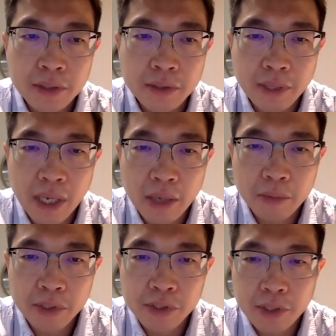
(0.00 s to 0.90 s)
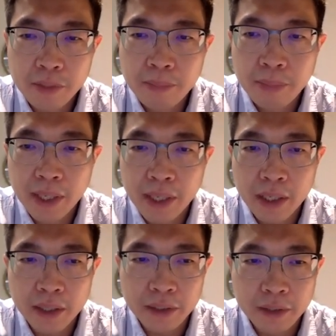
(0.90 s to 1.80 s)
So how will this impact
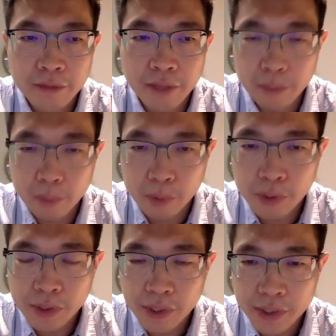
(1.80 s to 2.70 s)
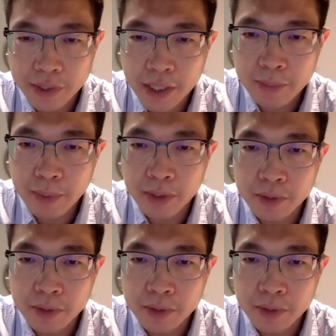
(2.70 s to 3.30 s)
on the fibrosis assessment?